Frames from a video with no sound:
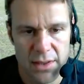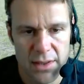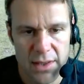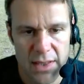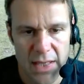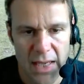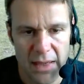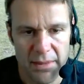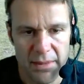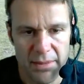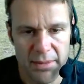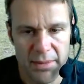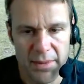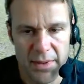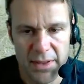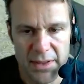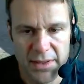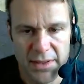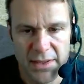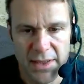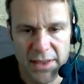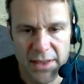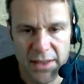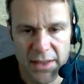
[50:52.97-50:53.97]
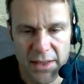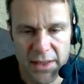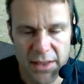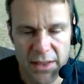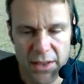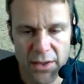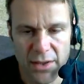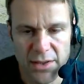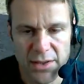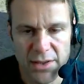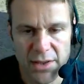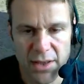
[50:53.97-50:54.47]
capability.
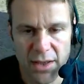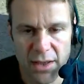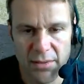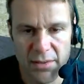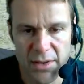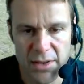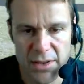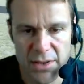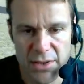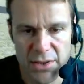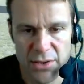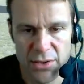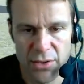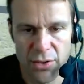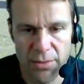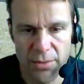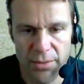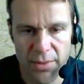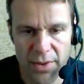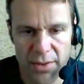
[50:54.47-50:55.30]
Guys, I'm going to stop.